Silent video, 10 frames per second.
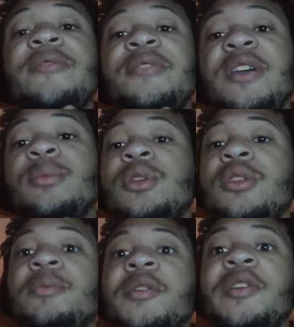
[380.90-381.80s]

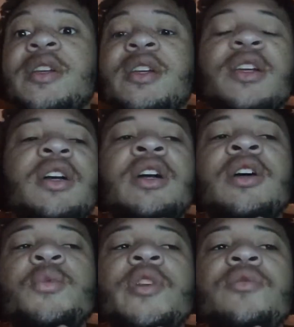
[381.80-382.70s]
family, we
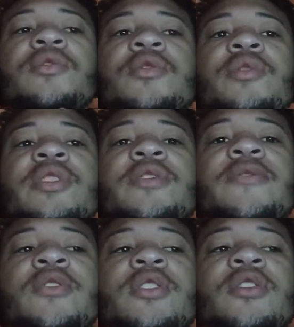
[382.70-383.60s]
don't do this
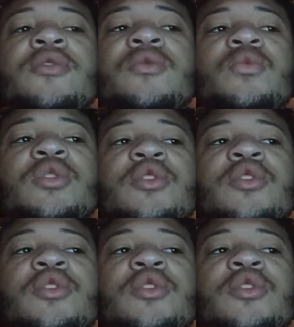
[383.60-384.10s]
for no